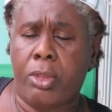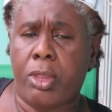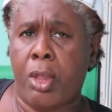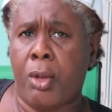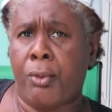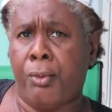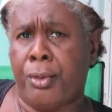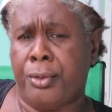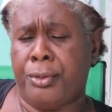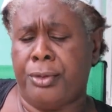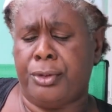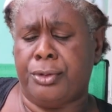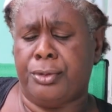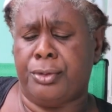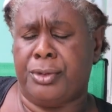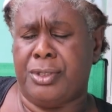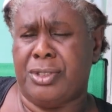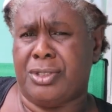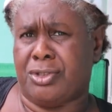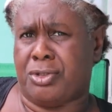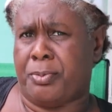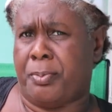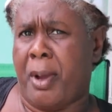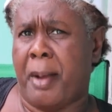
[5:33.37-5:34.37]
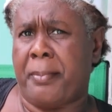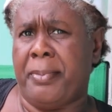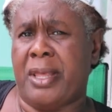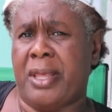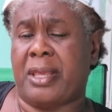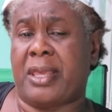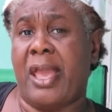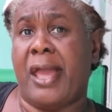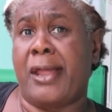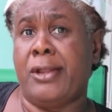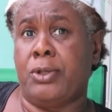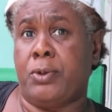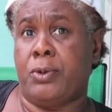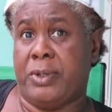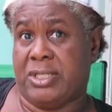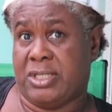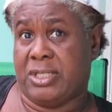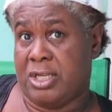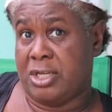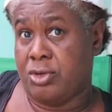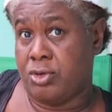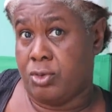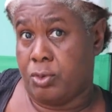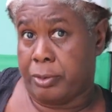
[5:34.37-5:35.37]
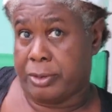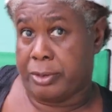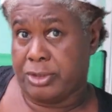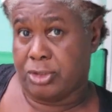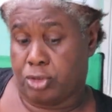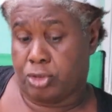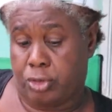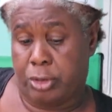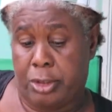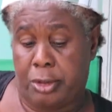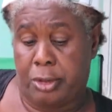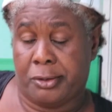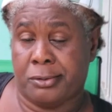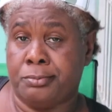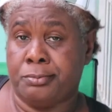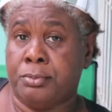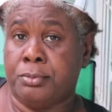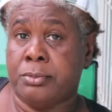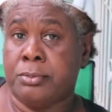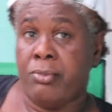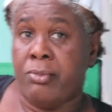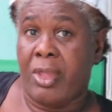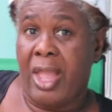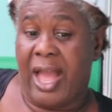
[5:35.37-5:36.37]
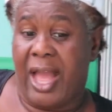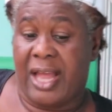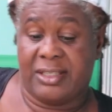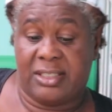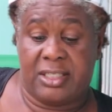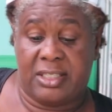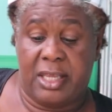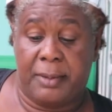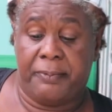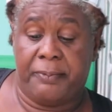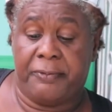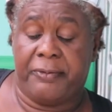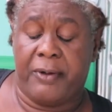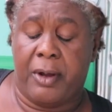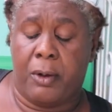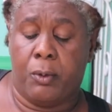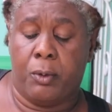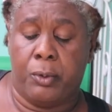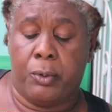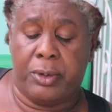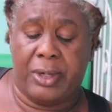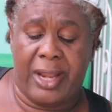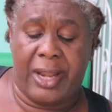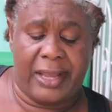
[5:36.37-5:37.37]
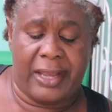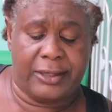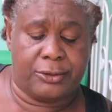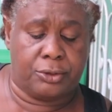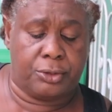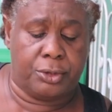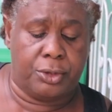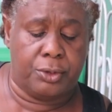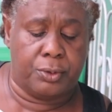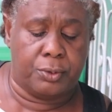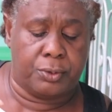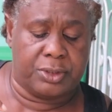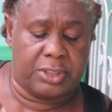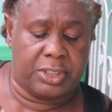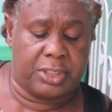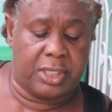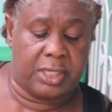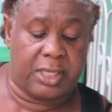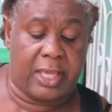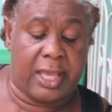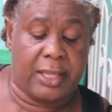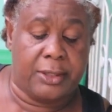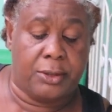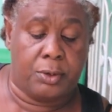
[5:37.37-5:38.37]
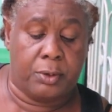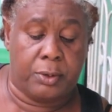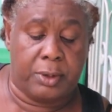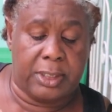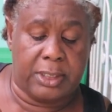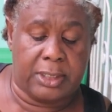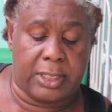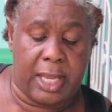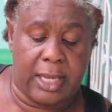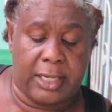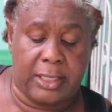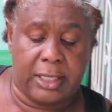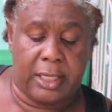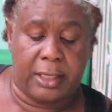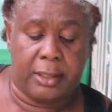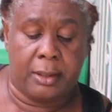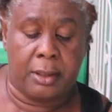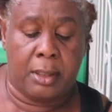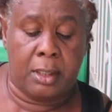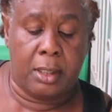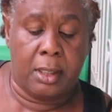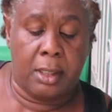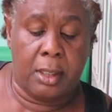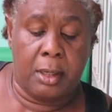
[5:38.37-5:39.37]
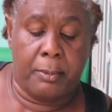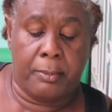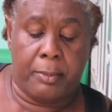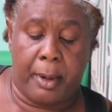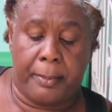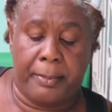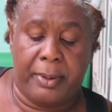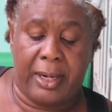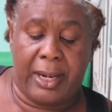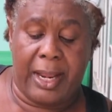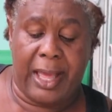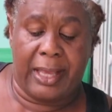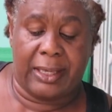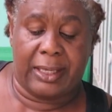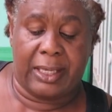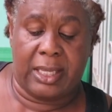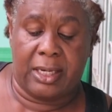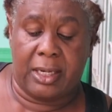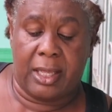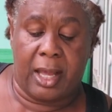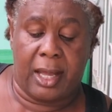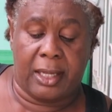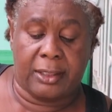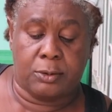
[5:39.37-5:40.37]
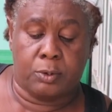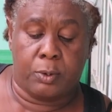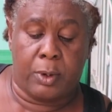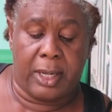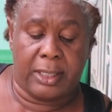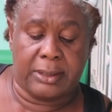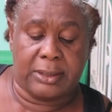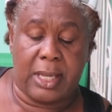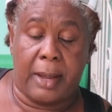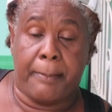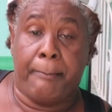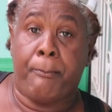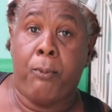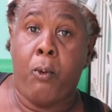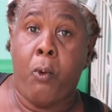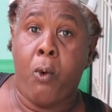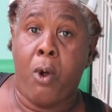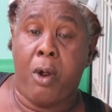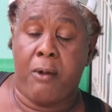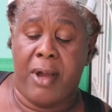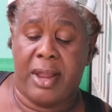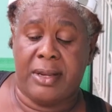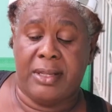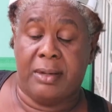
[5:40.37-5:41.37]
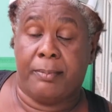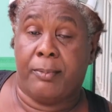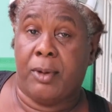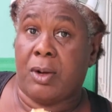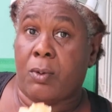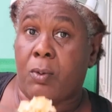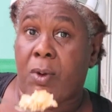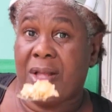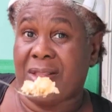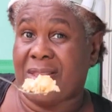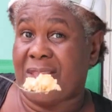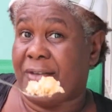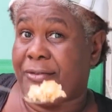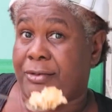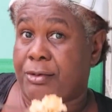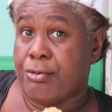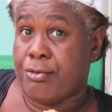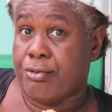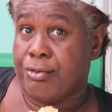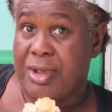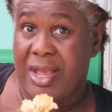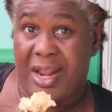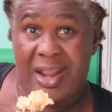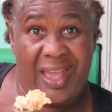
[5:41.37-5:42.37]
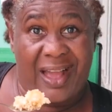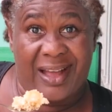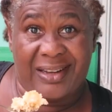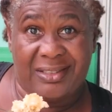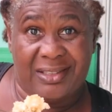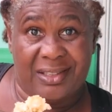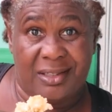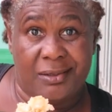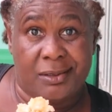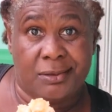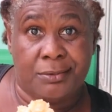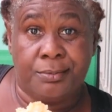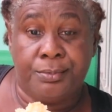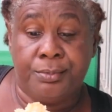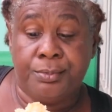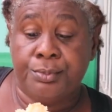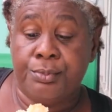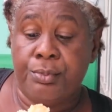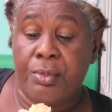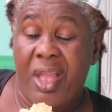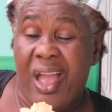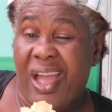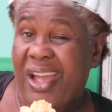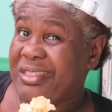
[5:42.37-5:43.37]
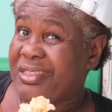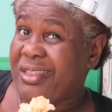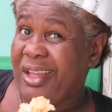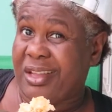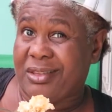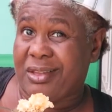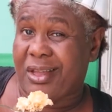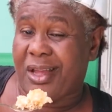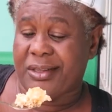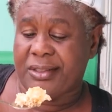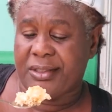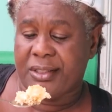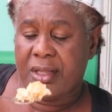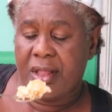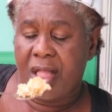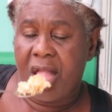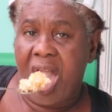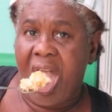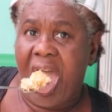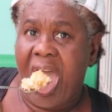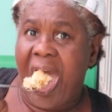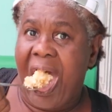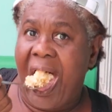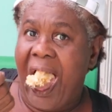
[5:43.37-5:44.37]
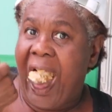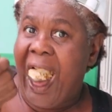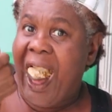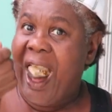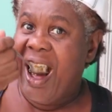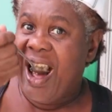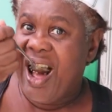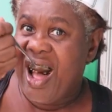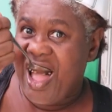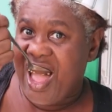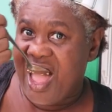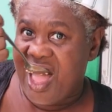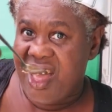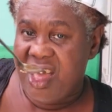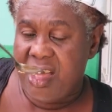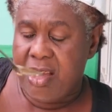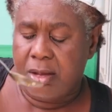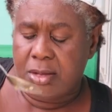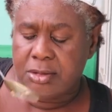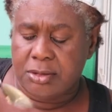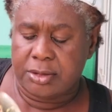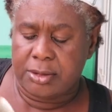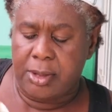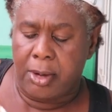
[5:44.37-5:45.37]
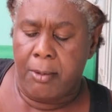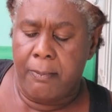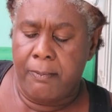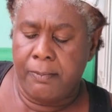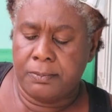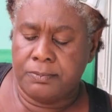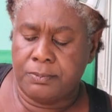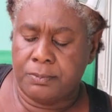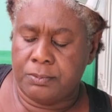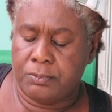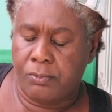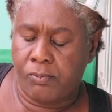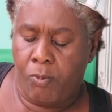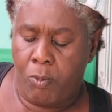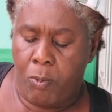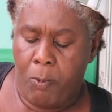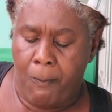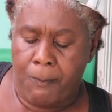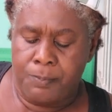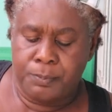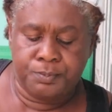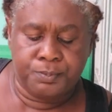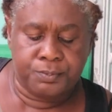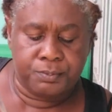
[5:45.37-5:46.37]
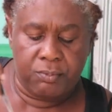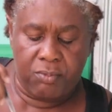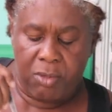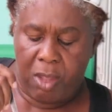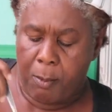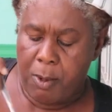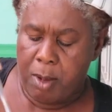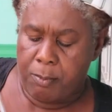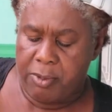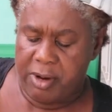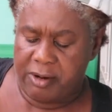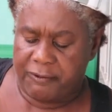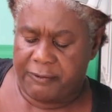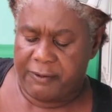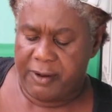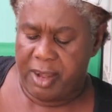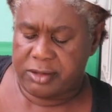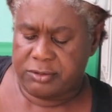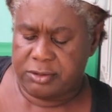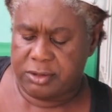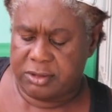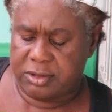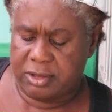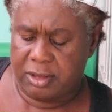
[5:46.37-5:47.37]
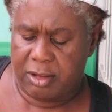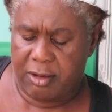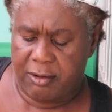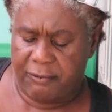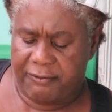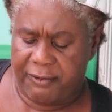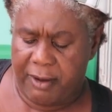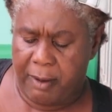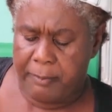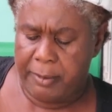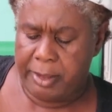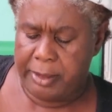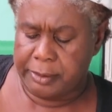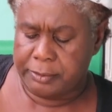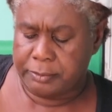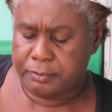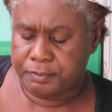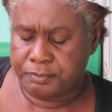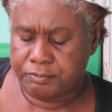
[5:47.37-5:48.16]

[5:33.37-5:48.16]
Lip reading: I'm gonna do this. Probably you can do it indoors too, you know. A tip for who would like to use it, you can do it and then probably like get the hot water, pour on it, but the water feel really hot, you know. Hot. You know, so my breakfast is in the family.